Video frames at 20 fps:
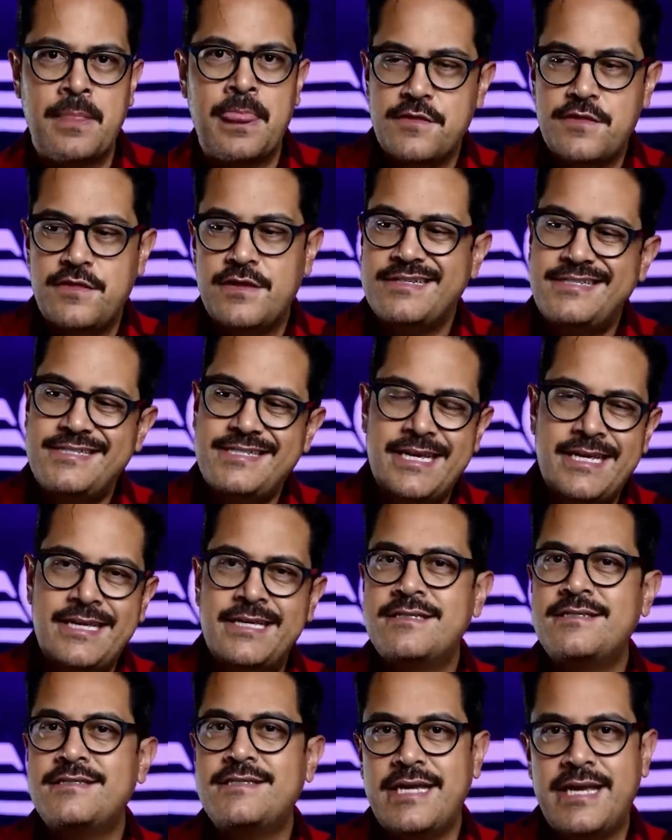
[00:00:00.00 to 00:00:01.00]
This
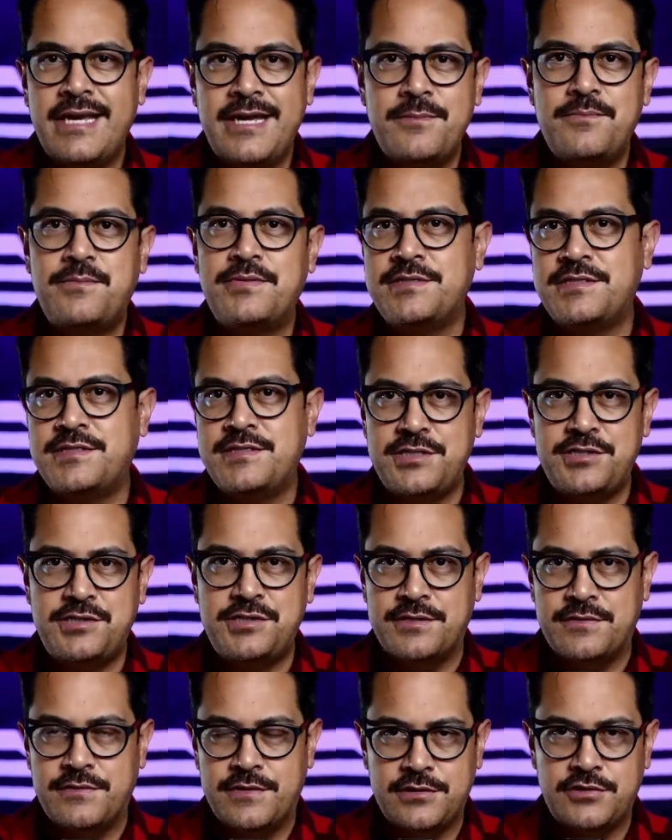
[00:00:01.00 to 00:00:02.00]
is a
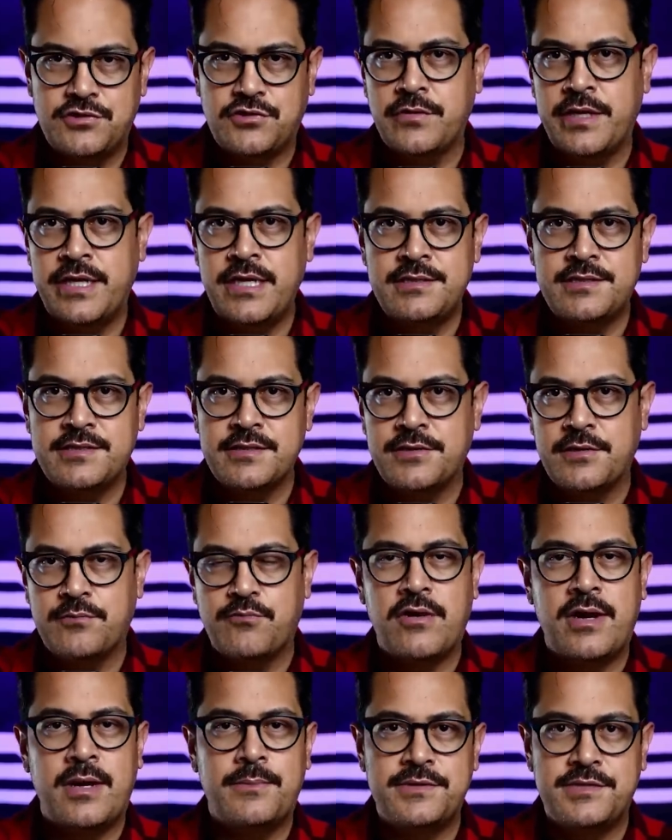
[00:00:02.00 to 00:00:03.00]
position that trades on the
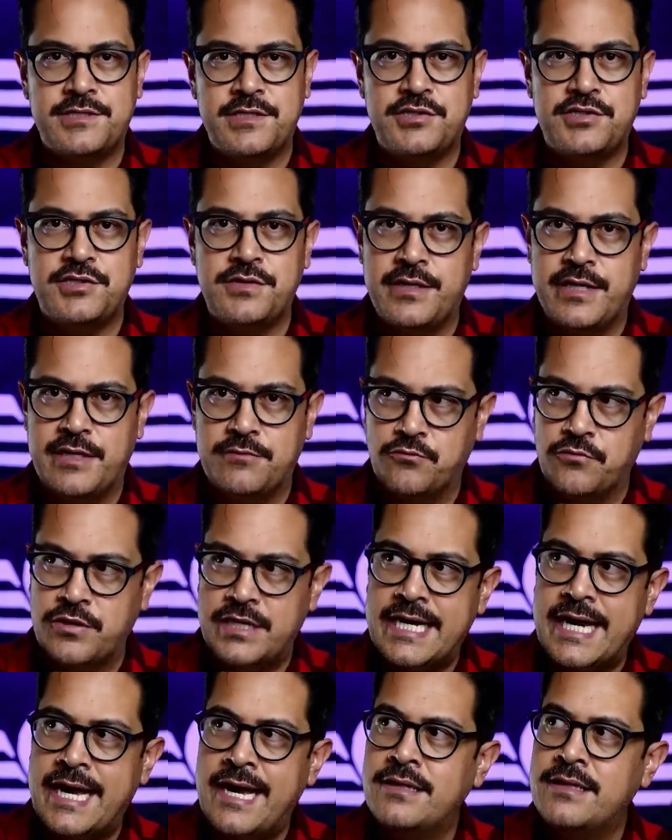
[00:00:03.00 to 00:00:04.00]
proposition that
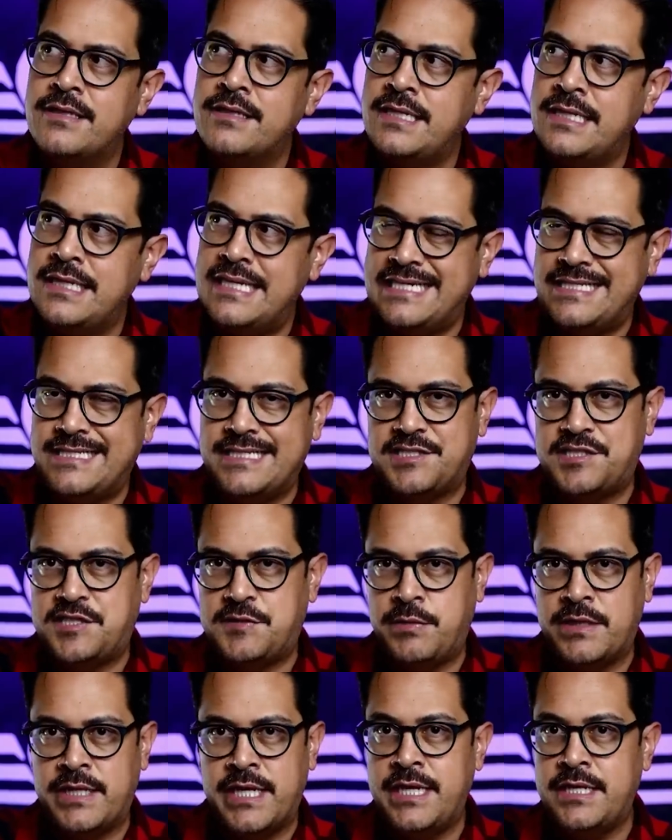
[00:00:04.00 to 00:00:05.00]
reality is
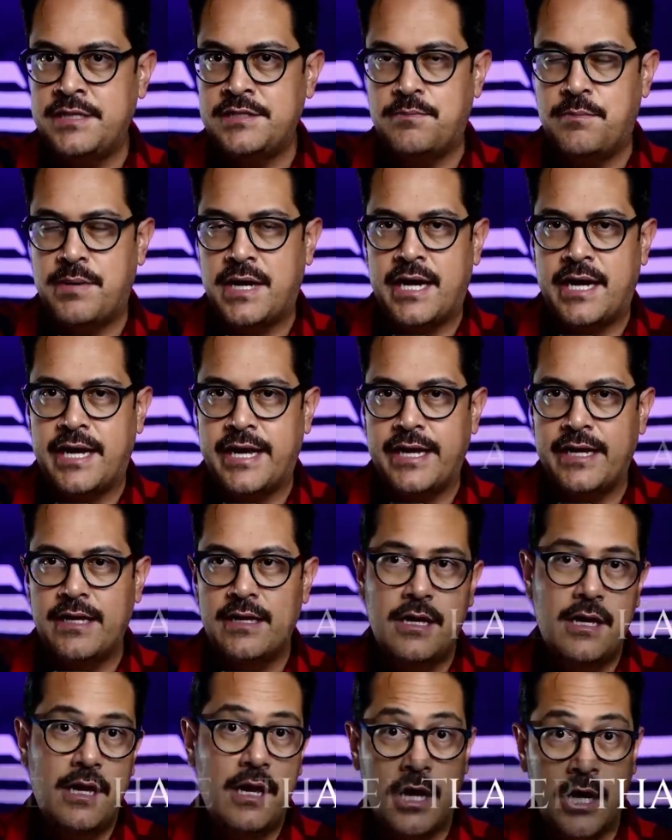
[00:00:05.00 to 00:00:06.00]
explained by
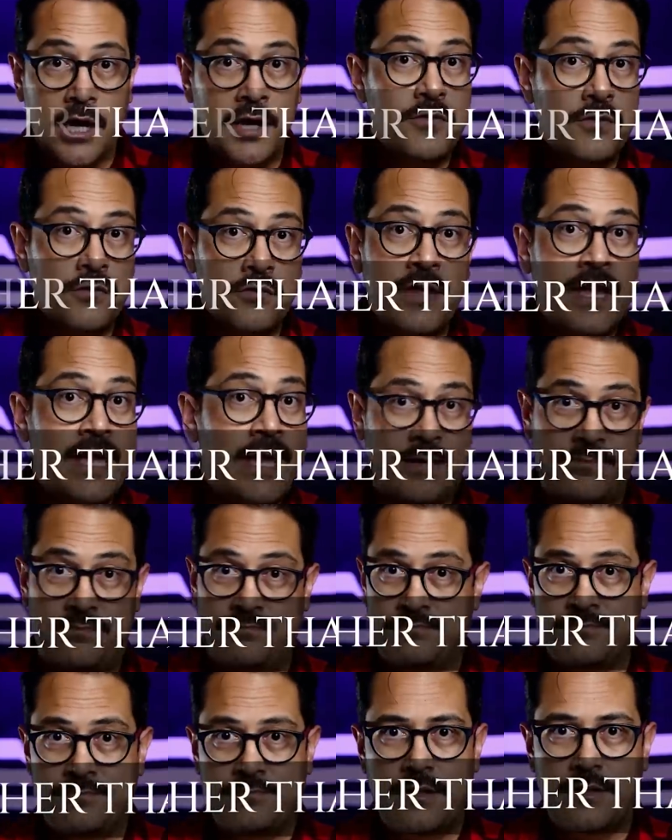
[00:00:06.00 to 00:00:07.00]
other
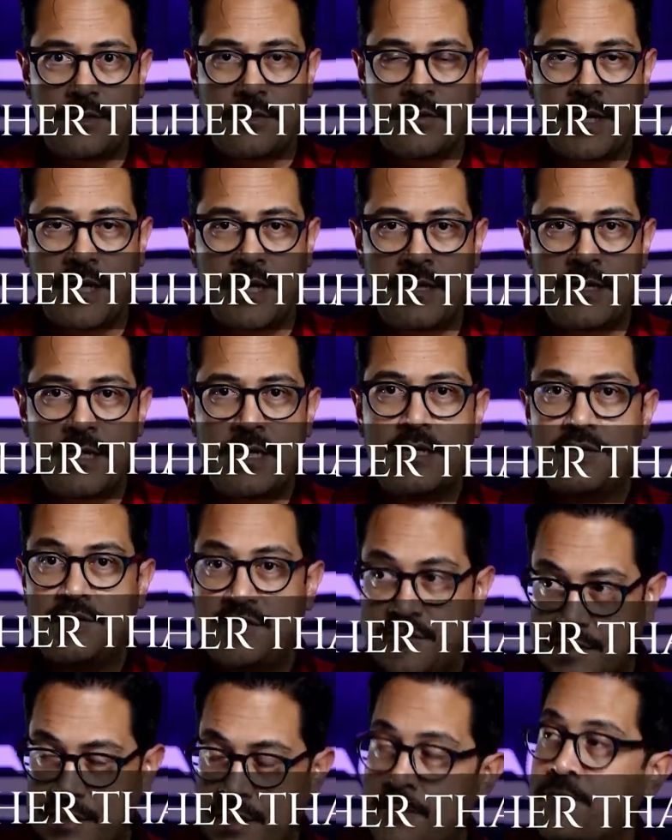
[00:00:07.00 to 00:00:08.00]
than, okay?
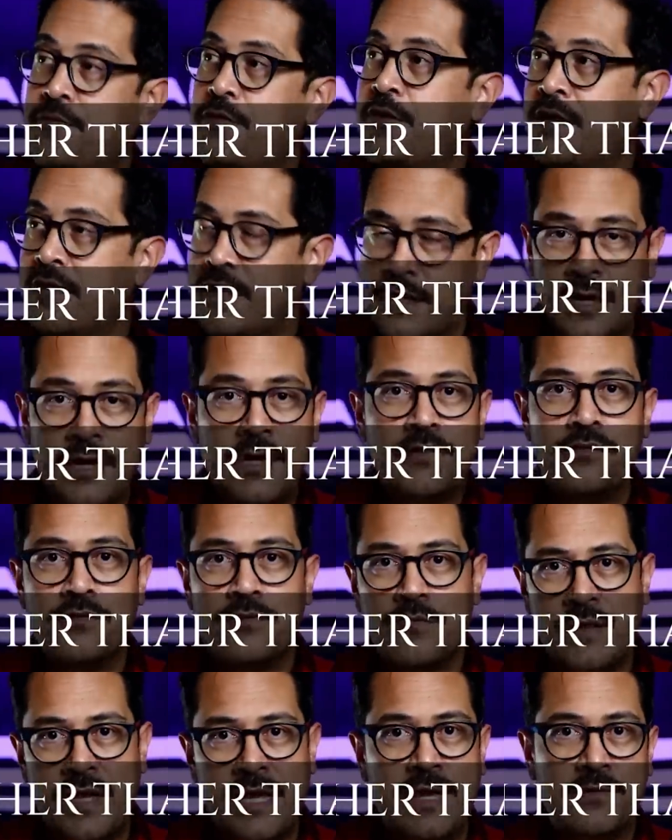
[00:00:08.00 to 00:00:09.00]
Something
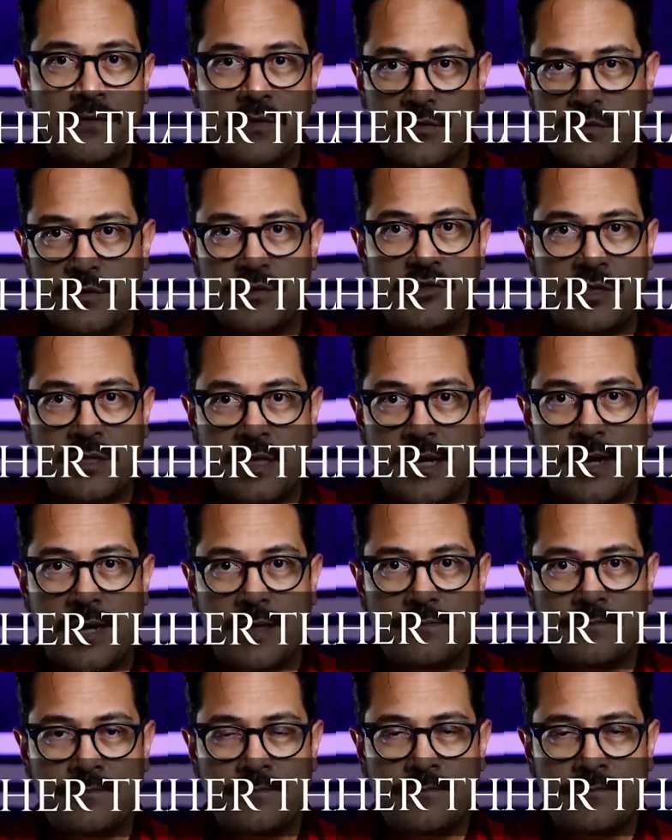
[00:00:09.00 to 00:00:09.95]
other than the Christian God.